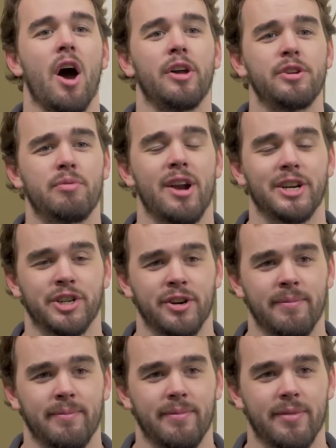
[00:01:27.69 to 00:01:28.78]
Under
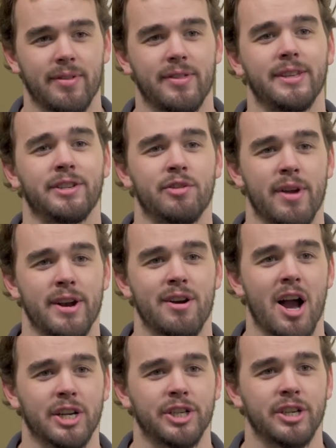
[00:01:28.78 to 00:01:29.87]
pressure, this greater
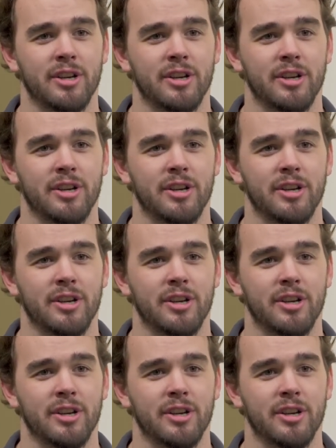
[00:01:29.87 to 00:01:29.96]
oxygen